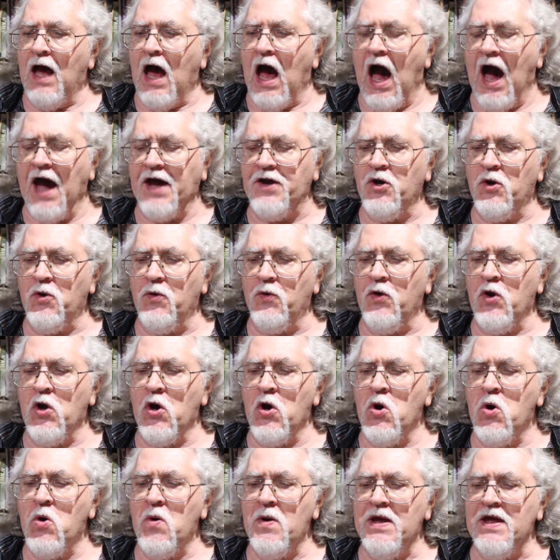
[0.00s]
I don't
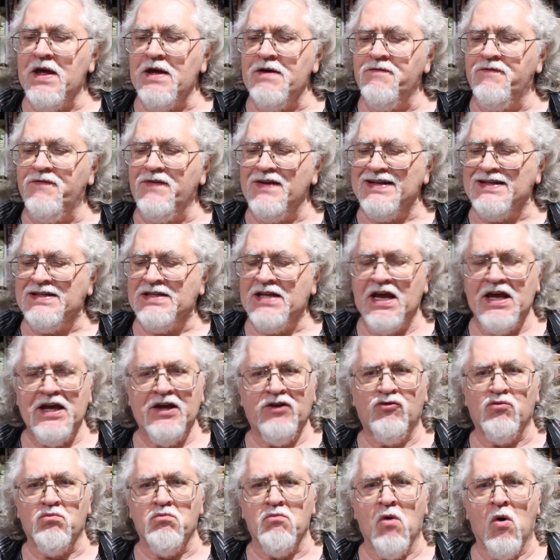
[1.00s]
know if it
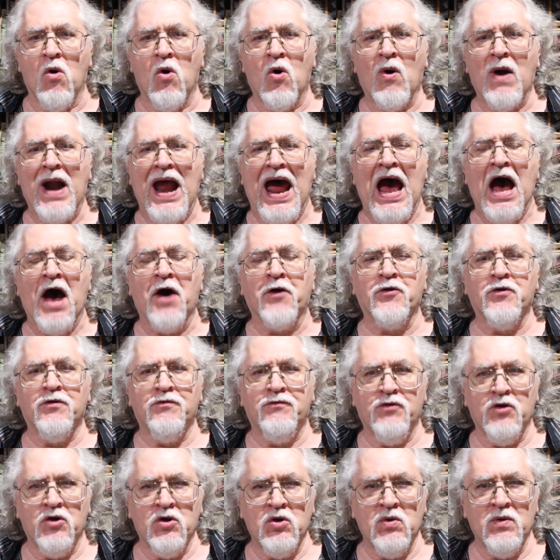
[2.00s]
takes more out
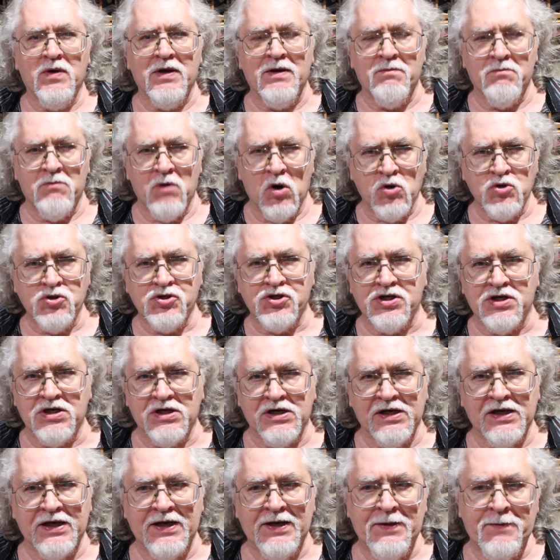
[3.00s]
of you
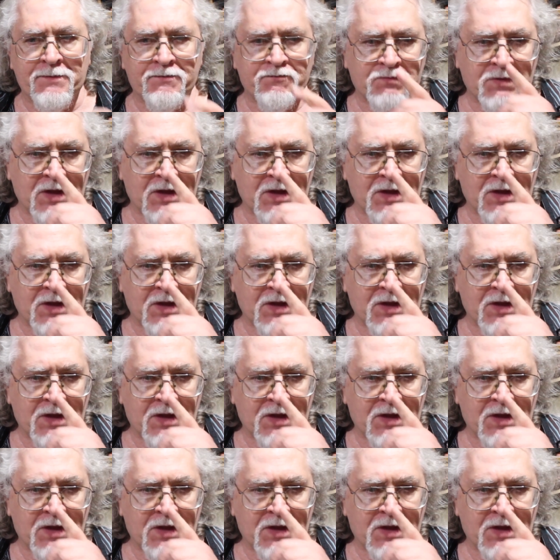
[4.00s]
emotionally